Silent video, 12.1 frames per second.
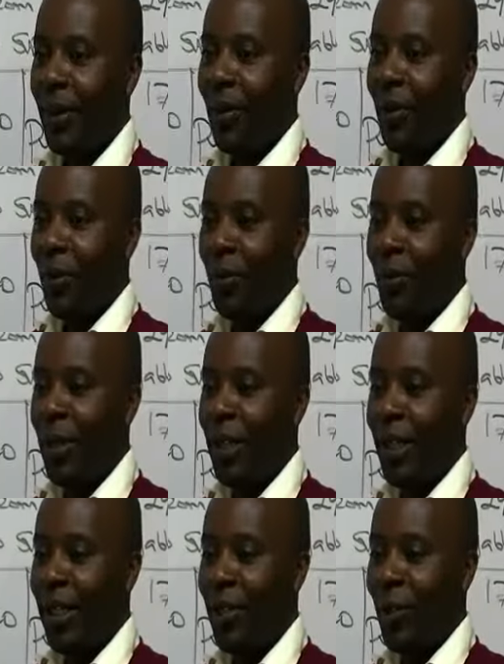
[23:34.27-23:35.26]

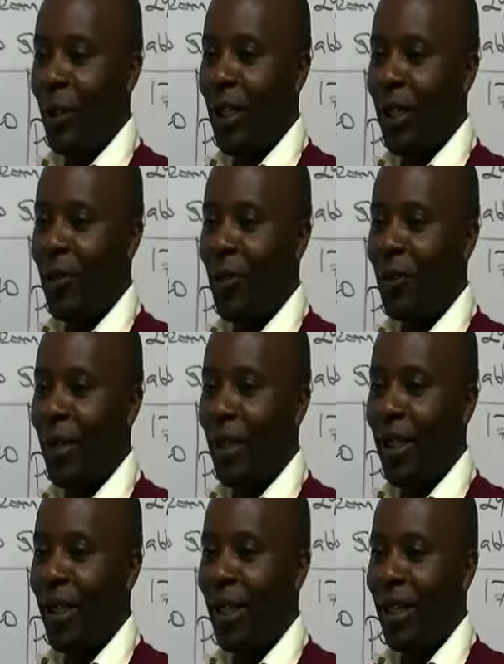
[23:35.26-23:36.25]
Nobody is talking to me.
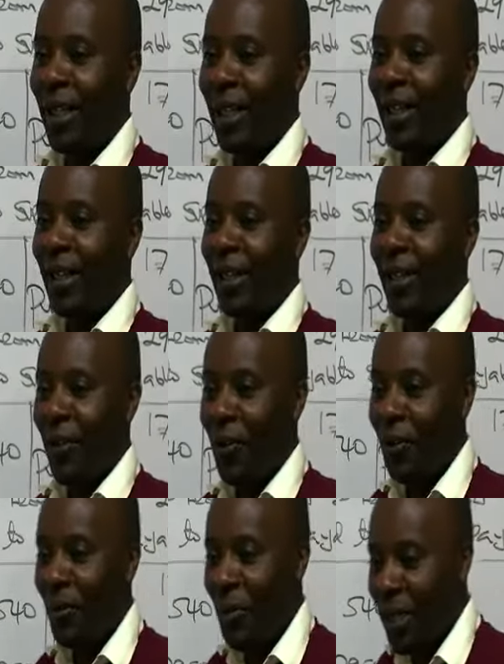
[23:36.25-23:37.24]

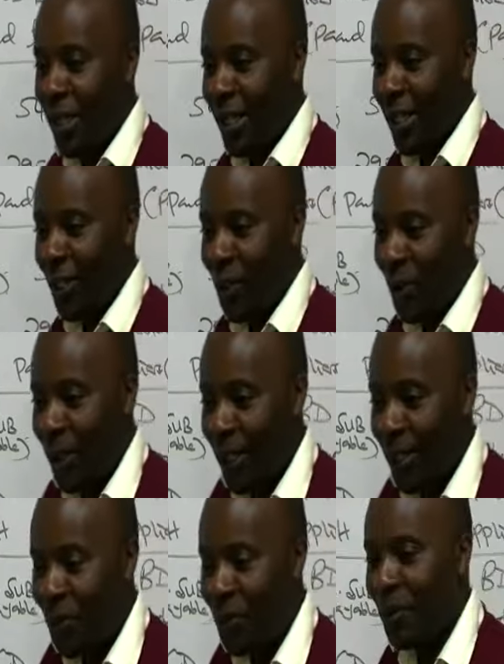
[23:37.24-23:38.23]
Nobody is
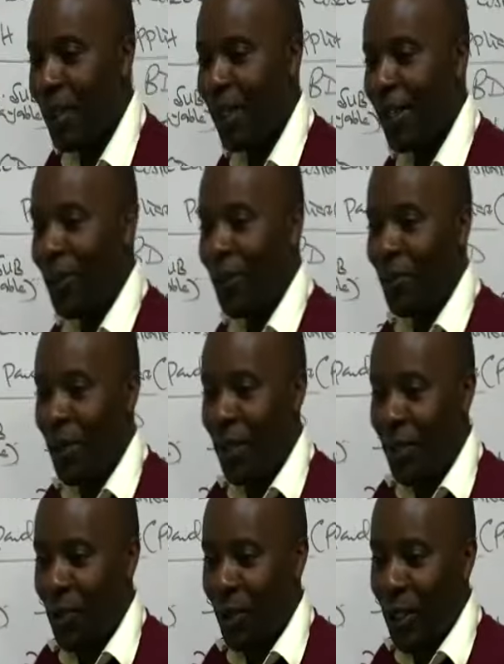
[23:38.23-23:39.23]
talking to me. Nobody
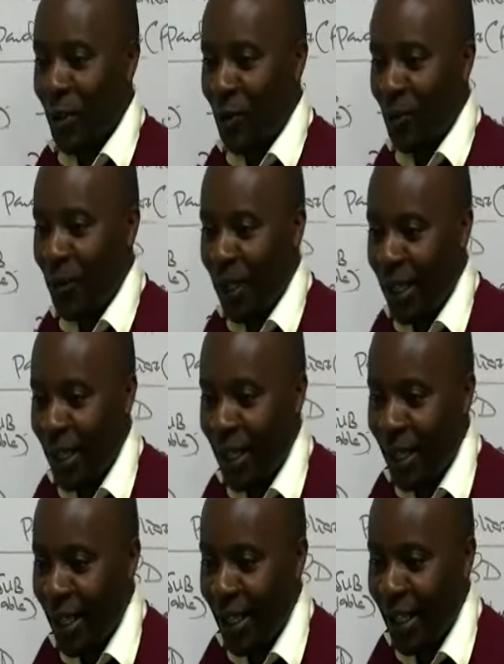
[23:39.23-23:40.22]
is talking to me.
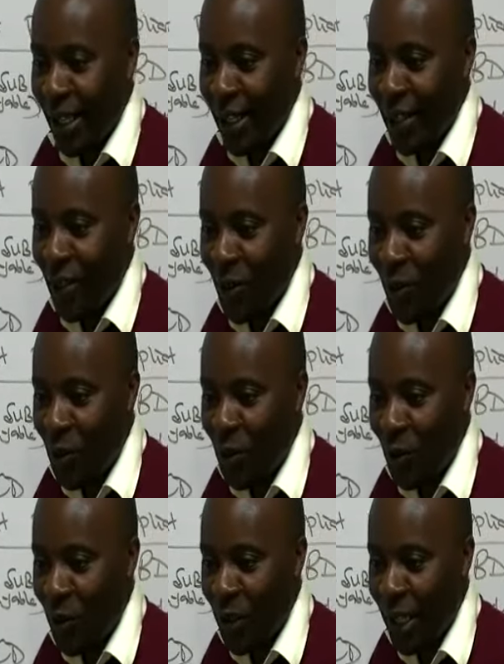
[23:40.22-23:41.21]
It is cost
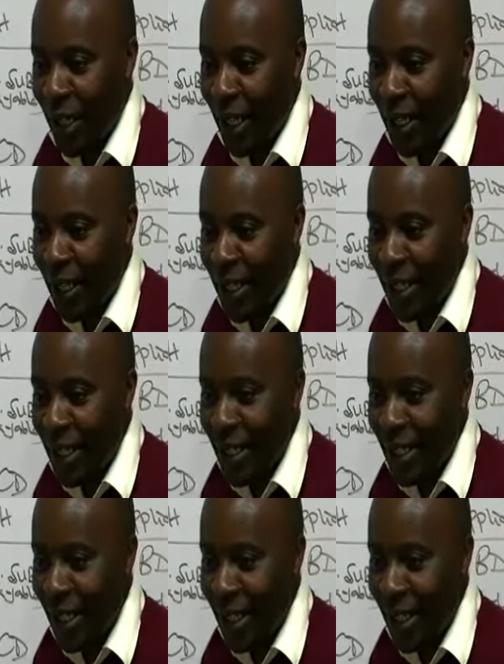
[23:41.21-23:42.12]
of sales.